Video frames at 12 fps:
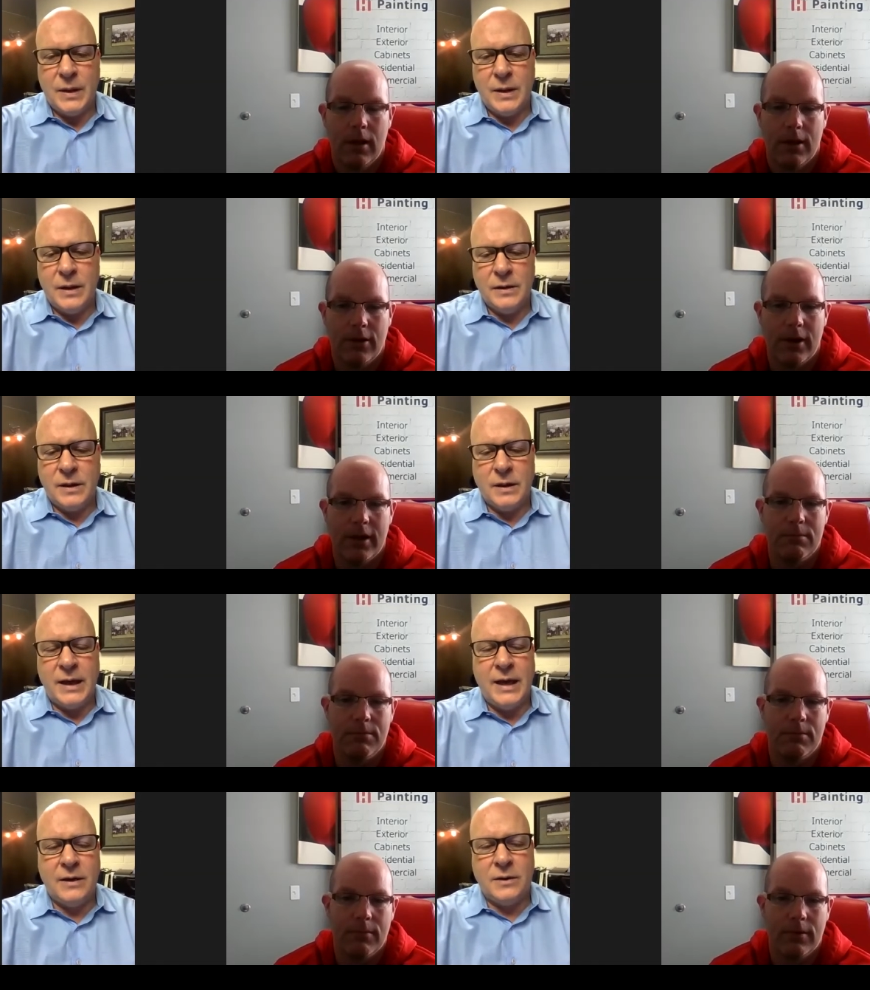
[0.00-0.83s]
Speaker 1: The,
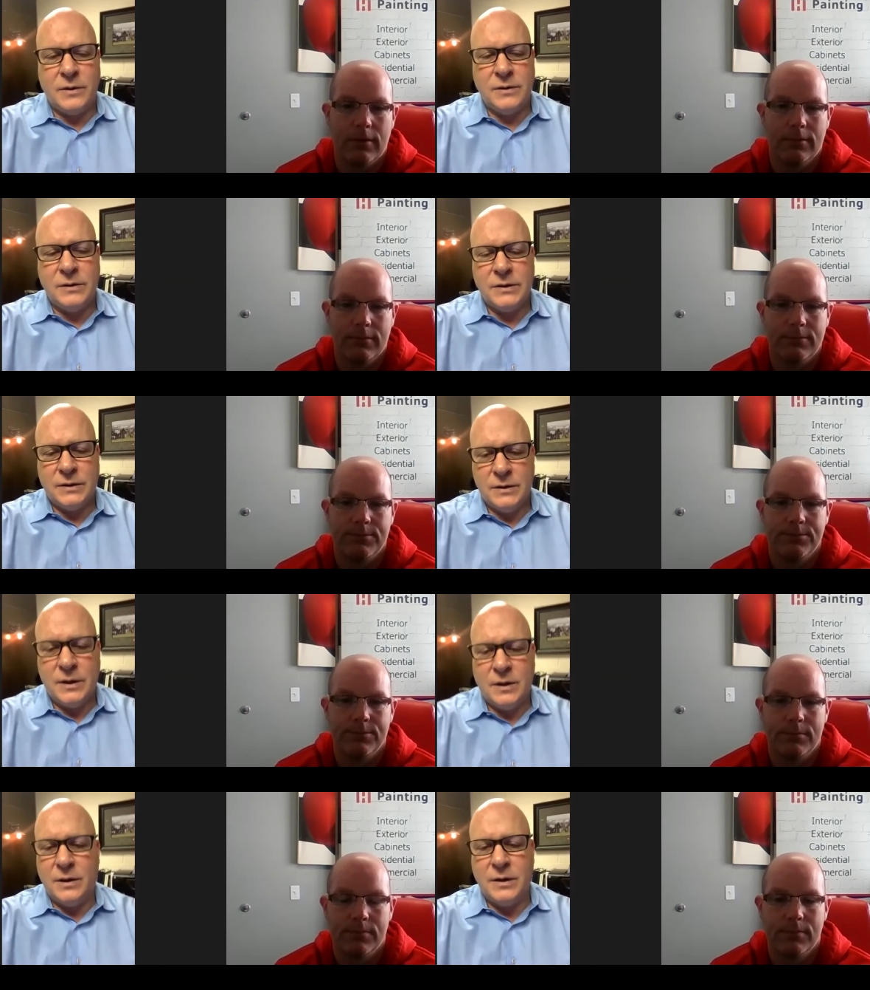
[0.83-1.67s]
the landlords
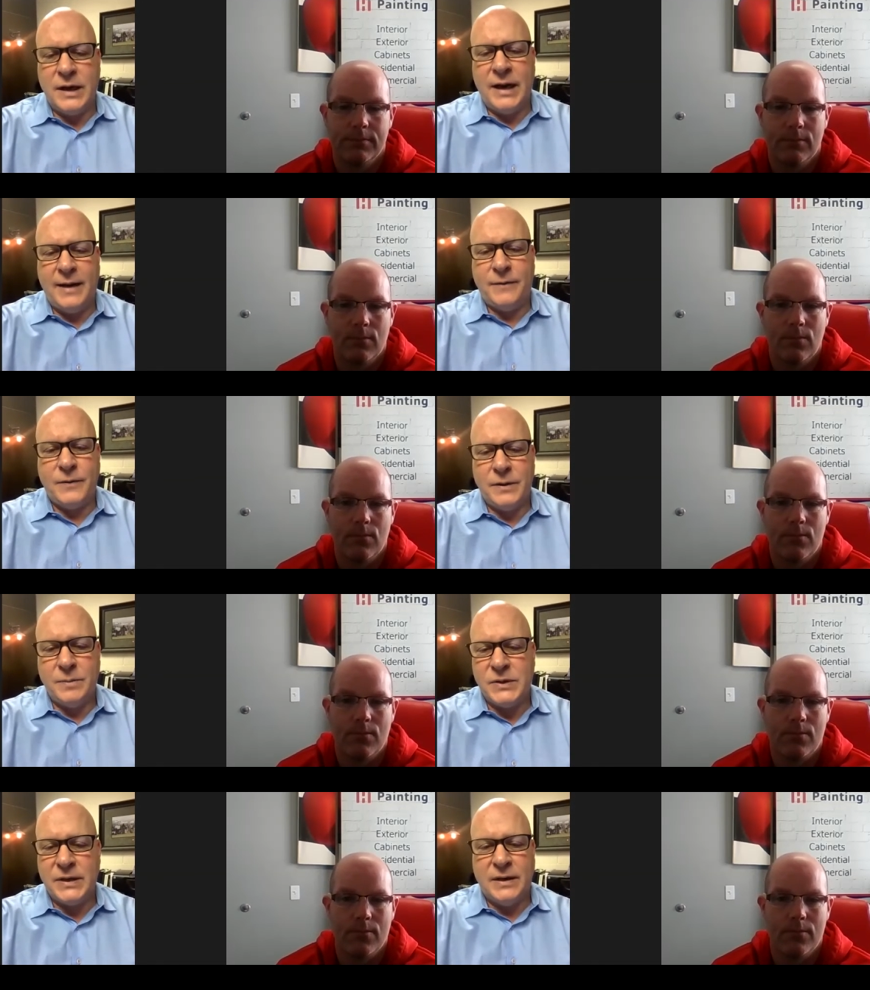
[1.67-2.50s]
are looking
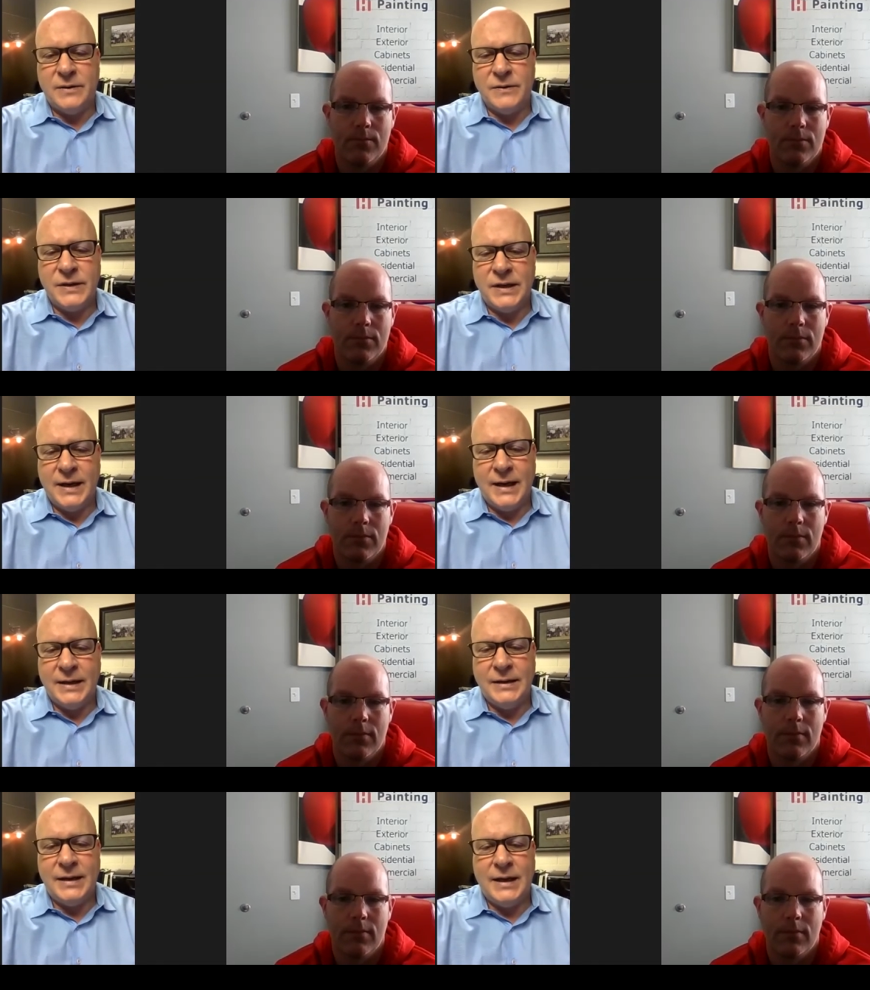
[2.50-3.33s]
after themselves, and I
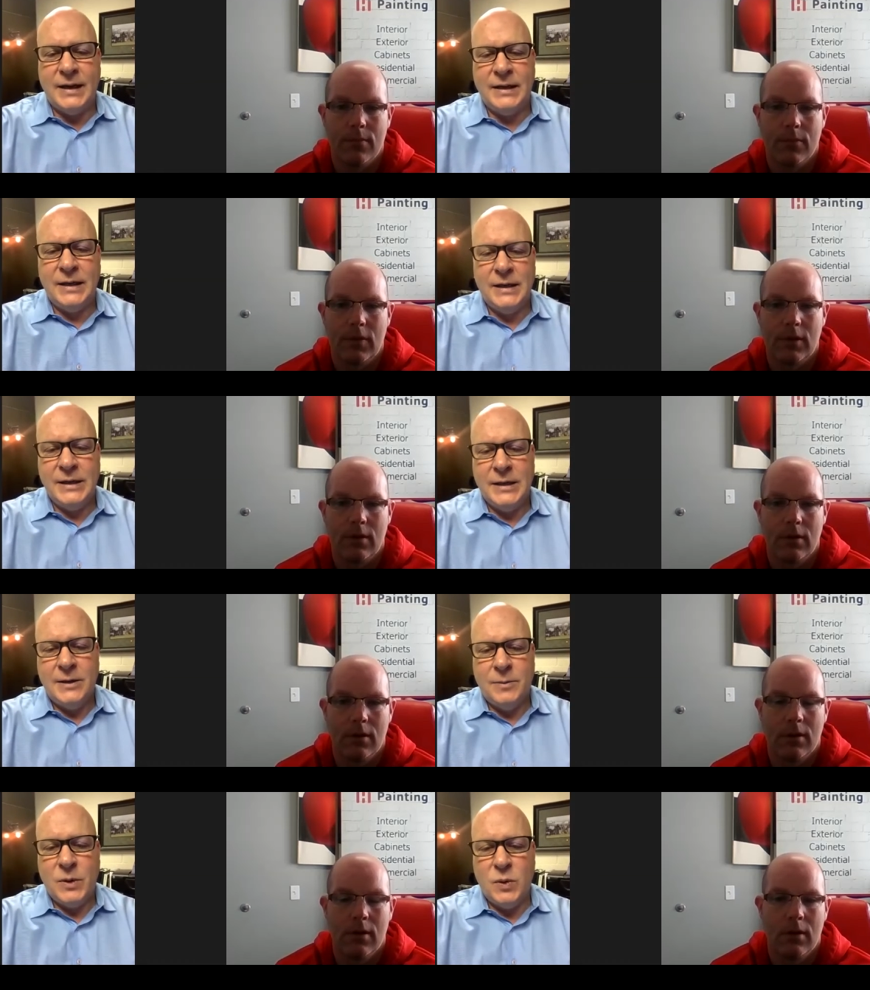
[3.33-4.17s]
get that,
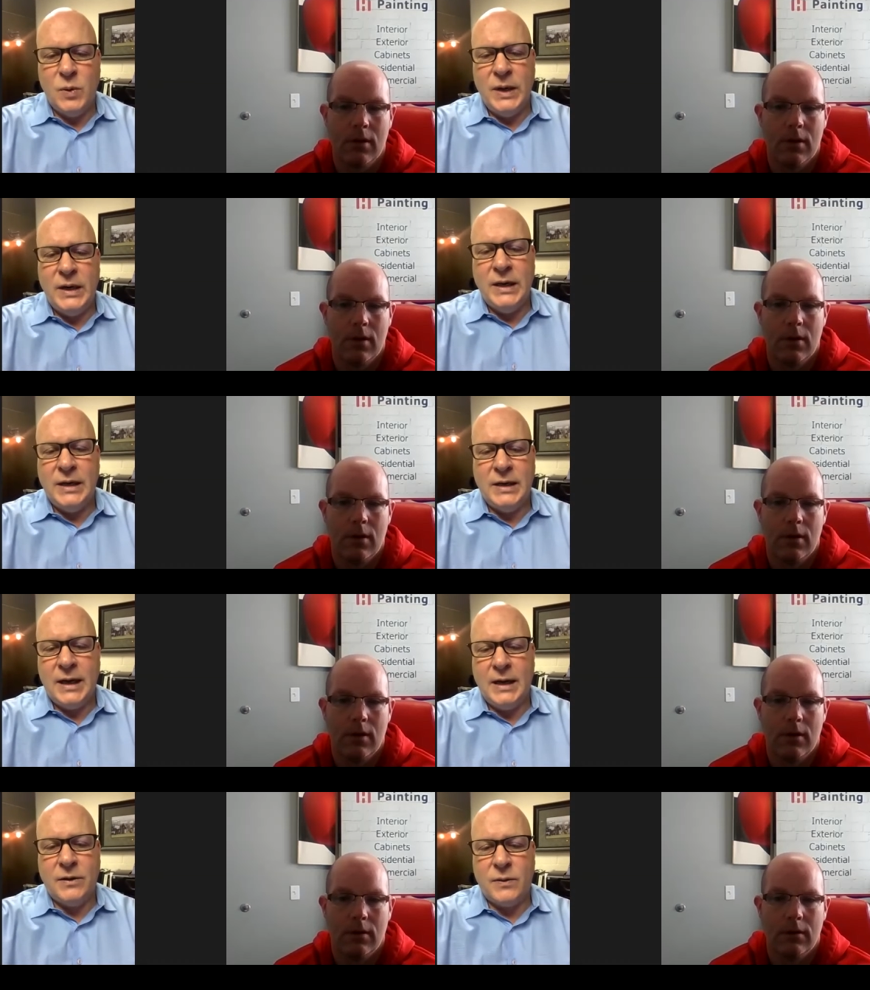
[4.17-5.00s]
but we need
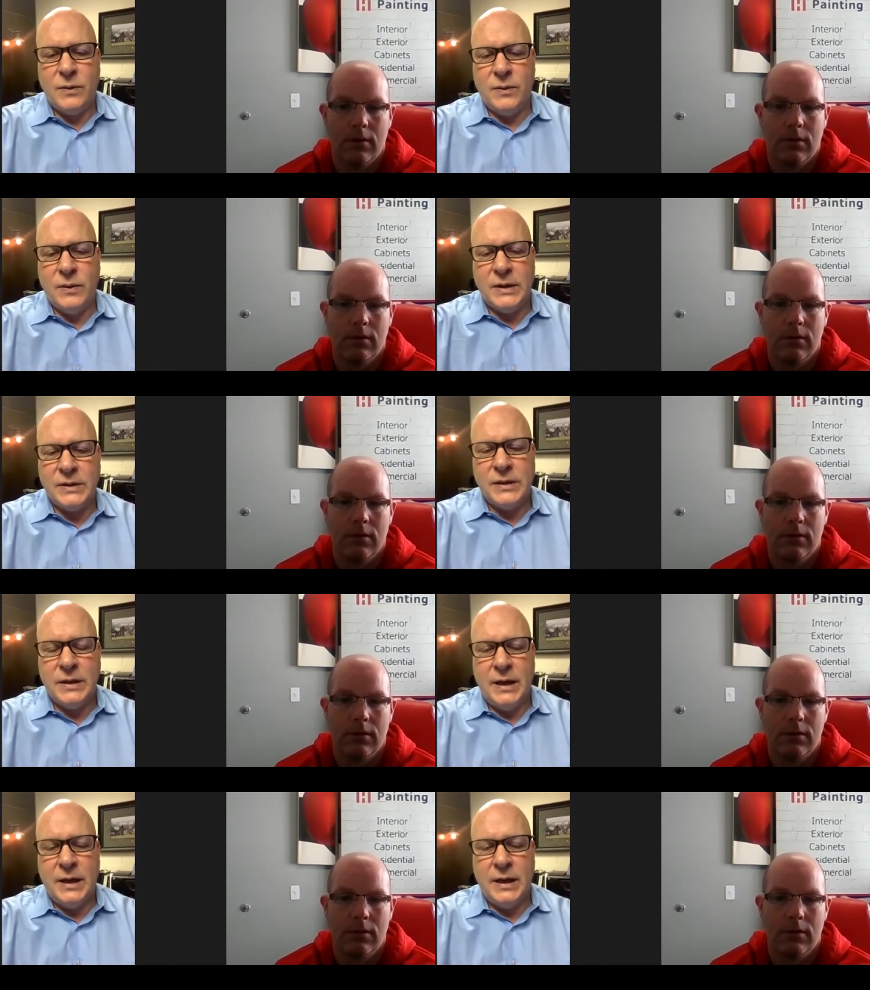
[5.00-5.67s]
to get through this.